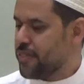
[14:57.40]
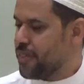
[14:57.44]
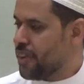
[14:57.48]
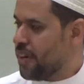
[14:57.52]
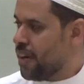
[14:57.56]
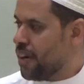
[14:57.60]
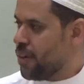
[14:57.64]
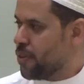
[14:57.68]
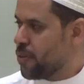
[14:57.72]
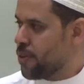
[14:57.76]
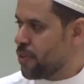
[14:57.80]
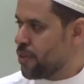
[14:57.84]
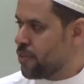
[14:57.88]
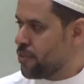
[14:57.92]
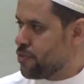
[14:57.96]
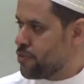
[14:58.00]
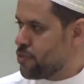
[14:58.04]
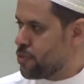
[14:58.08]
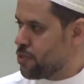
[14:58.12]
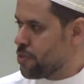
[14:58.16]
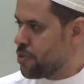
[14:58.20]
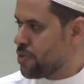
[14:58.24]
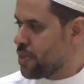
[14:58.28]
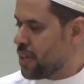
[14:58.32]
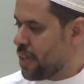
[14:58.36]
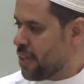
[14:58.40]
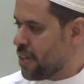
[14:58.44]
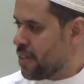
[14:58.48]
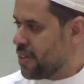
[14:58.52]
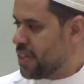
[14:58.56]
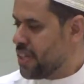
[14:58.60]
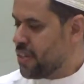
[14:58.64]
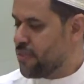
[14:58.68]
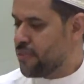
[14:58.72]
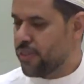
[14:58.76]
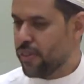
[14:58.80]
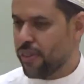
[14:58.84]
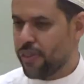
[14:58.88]
or do the
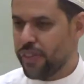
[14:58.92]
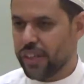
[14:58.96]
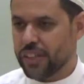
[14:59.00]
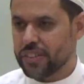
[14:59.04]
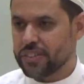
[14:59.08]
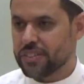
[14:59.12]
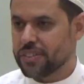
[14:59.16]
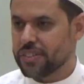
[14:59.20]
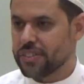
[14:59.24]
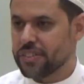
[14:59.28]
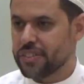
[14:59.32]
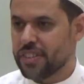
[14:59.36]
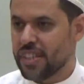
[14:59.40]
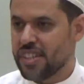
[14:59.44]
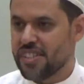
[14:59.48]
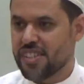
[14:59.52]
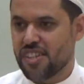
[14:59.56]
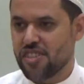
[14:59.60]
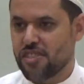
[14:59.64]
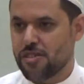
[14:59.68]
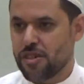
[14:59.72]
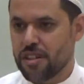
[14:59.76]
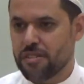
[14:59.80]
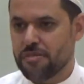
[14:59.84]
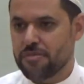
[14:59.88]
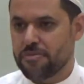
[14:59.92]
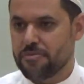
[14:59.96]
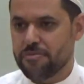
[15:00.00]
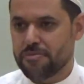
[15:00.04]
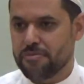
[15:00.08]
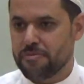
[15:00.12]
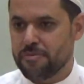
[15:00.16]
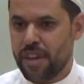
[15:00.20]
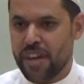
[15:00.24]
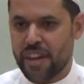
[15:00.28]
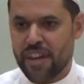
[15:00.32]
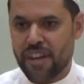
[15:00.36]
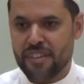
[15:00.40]
evil things, this does
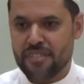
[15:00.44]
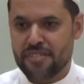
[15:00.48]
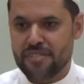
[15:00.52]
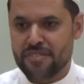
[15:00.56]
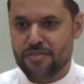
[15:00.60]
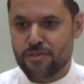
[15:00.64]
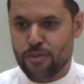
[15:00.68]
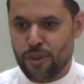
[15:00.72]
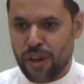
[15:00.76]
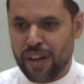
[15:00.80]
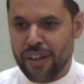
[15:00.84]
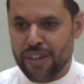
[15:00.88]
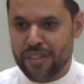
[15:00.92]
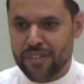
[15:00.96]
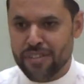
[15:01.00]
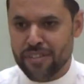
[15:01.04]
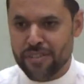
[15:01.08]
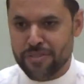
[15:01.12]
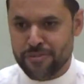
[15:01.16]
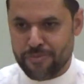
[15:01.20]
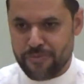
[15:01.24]
not make it right.